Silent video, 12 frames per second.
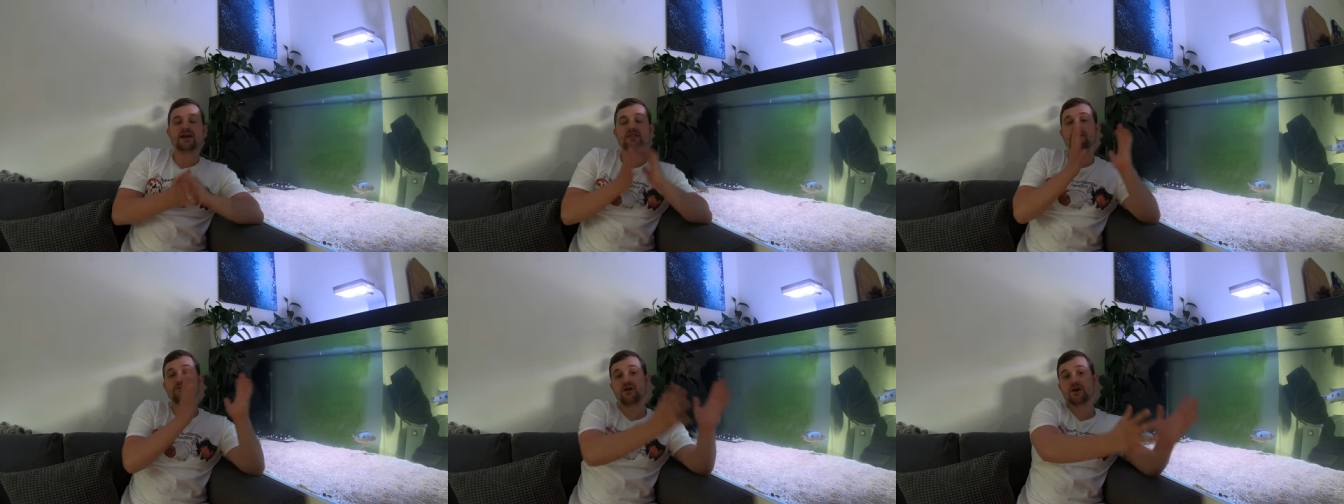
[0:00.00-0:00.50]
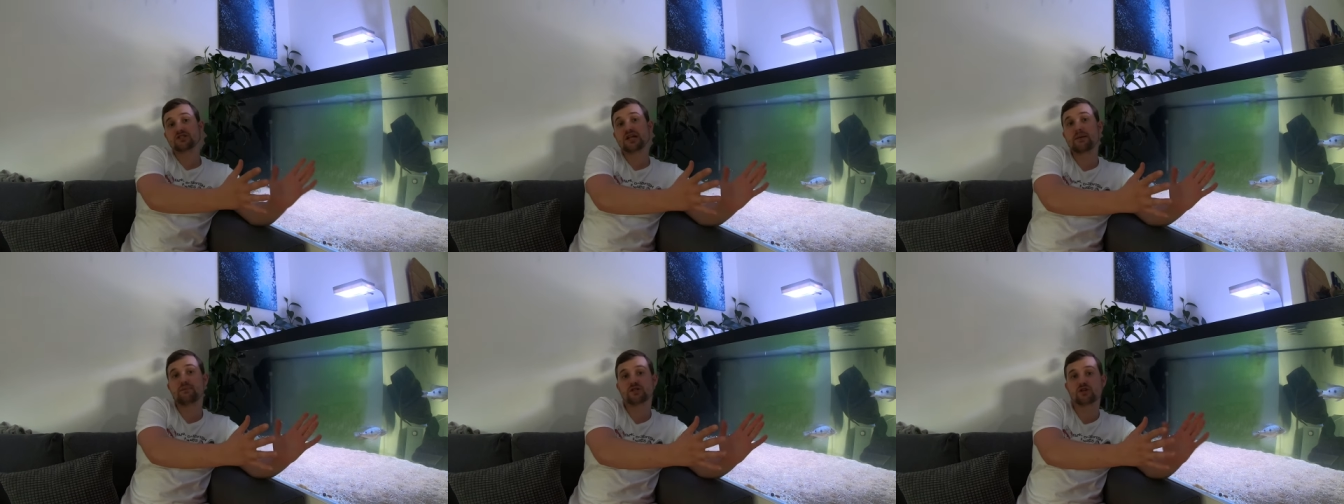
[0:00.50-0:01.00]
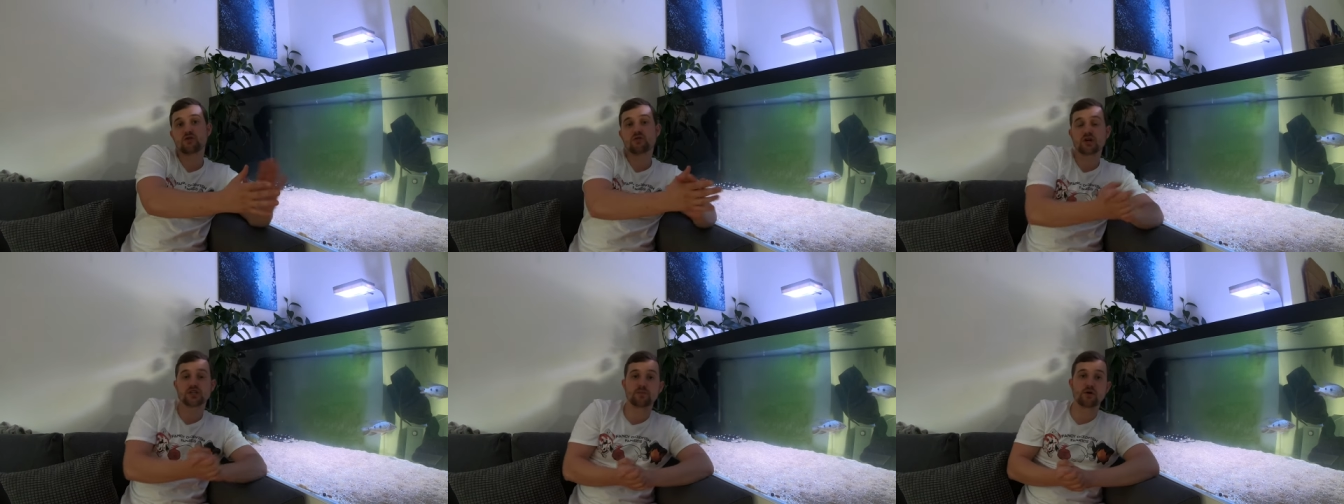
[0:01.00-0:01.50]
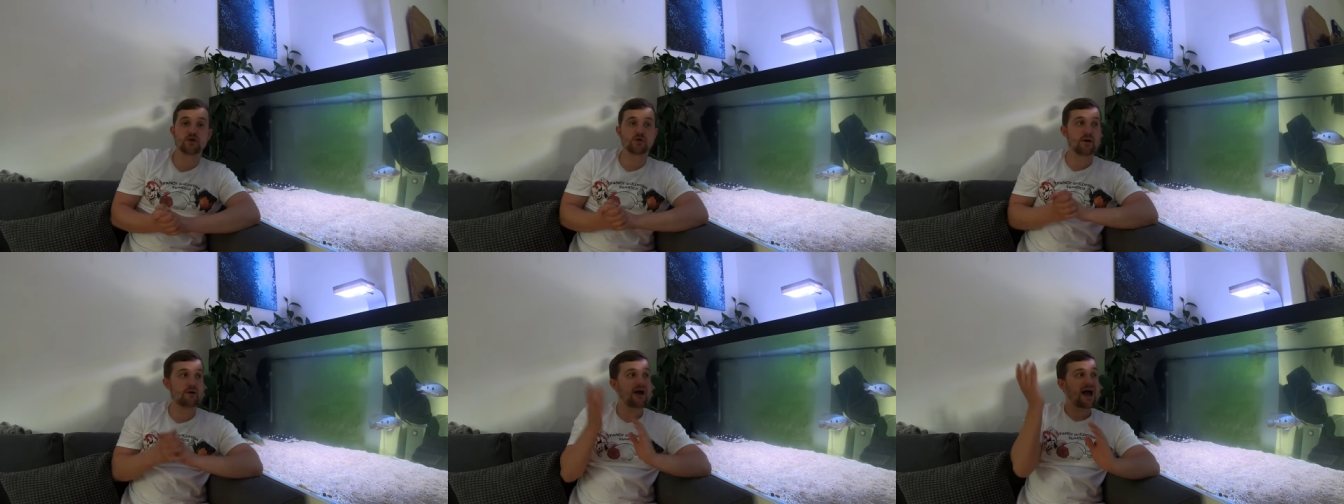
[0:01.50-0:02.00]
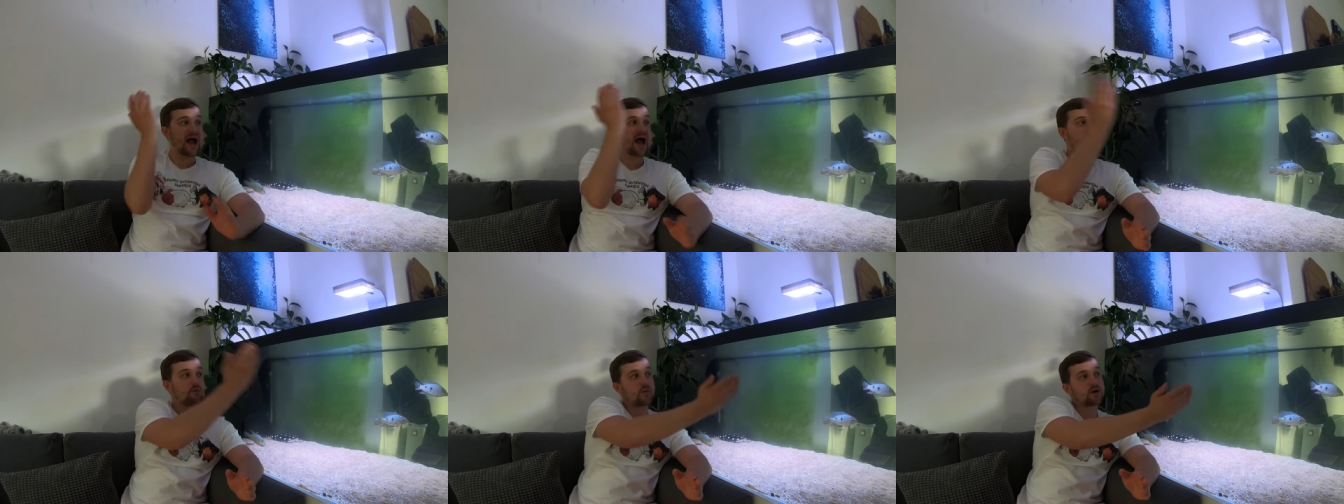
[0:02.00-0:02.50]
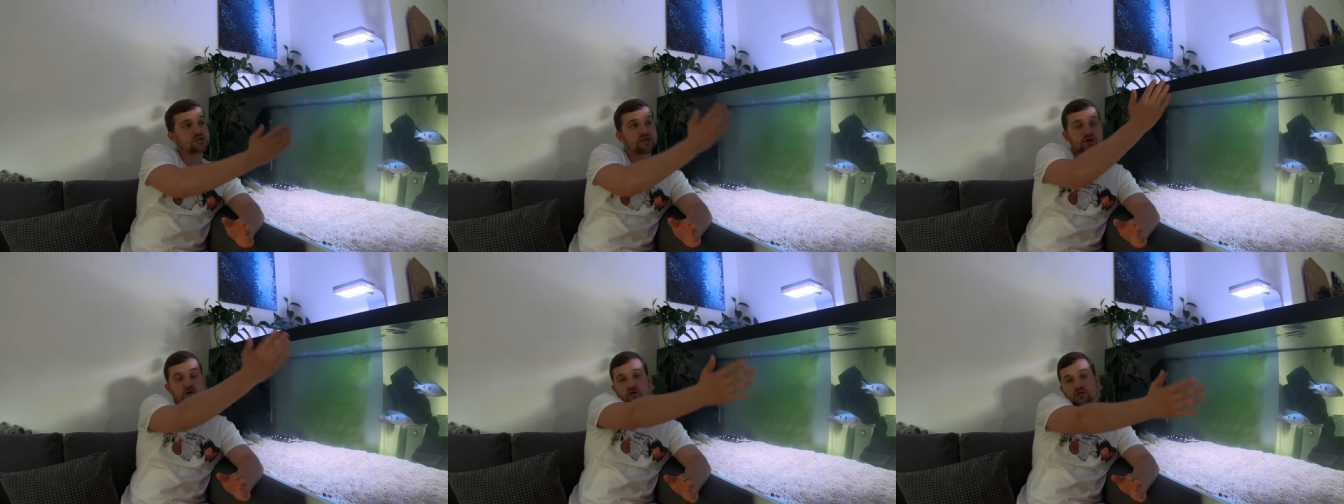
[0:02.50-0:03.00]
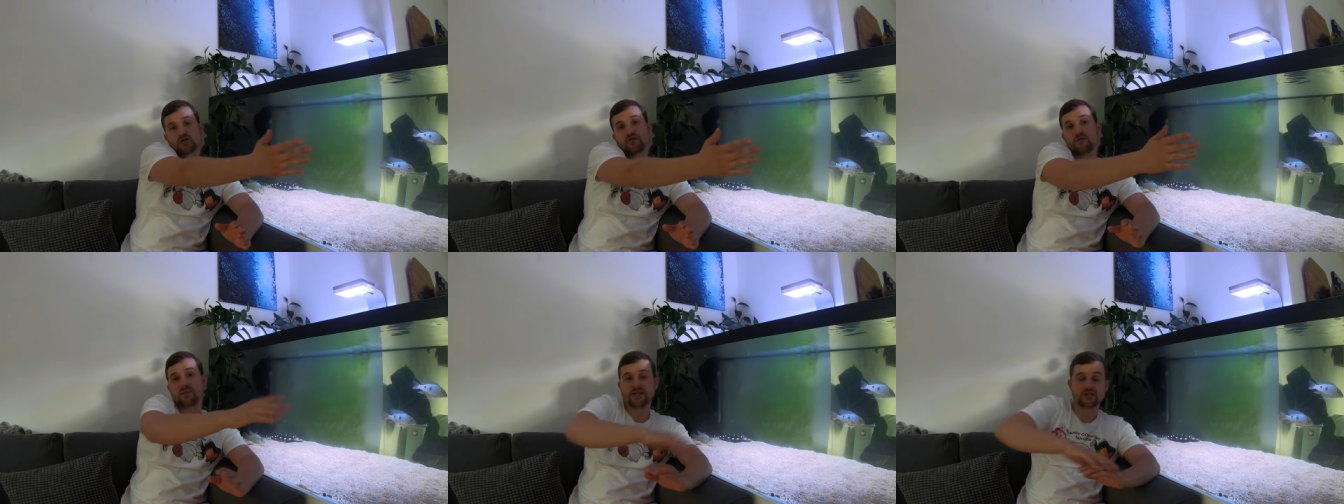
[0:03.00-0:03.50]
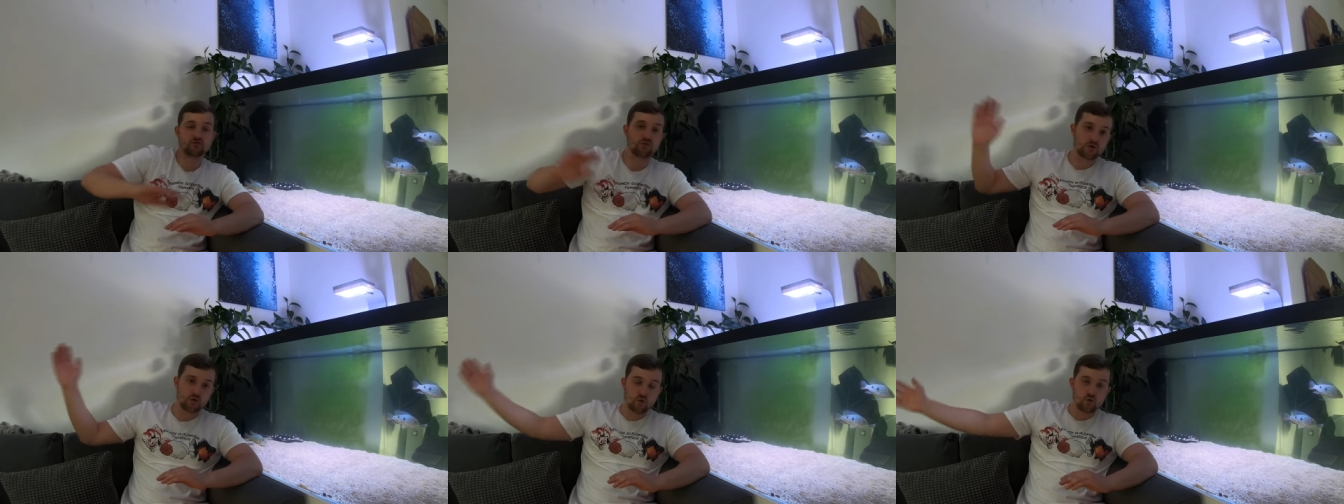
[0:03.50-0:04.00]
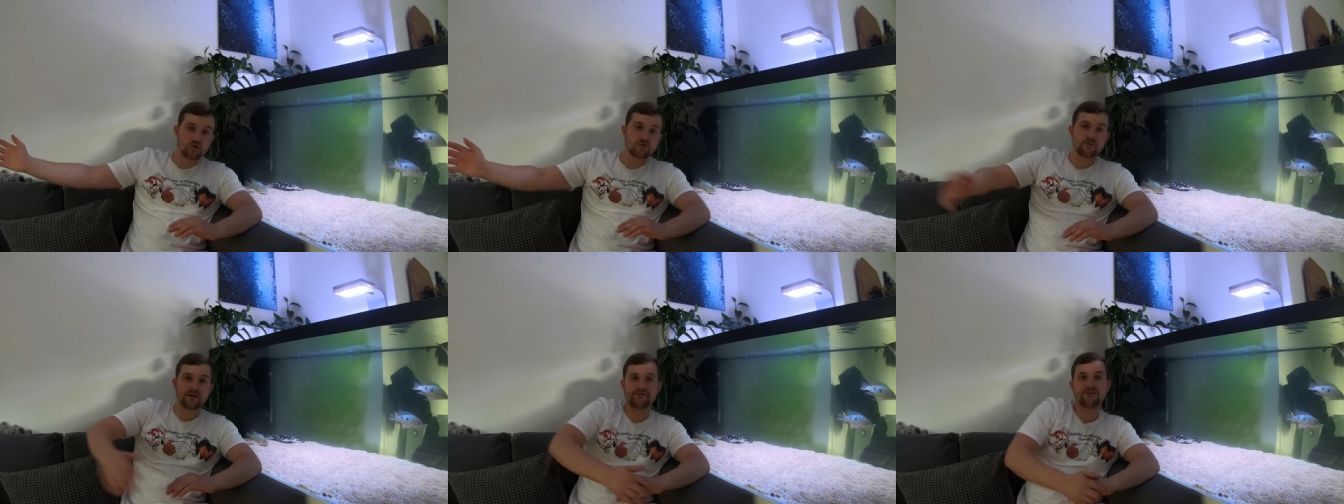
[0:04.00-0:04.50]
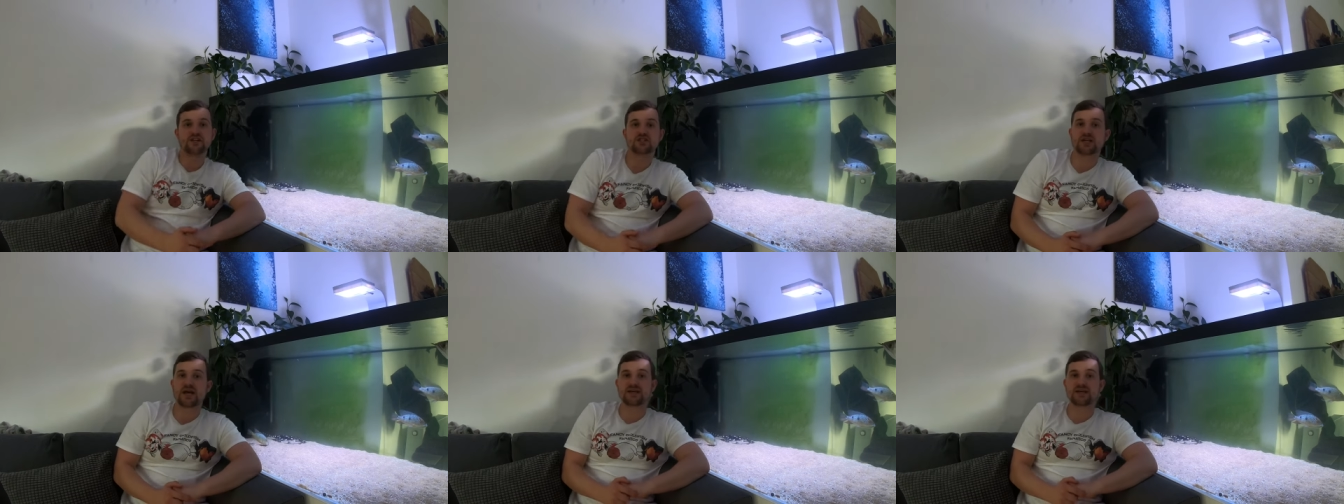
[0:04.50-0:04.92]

In the first episode, I spoke about how much it costs for me to run all of my fish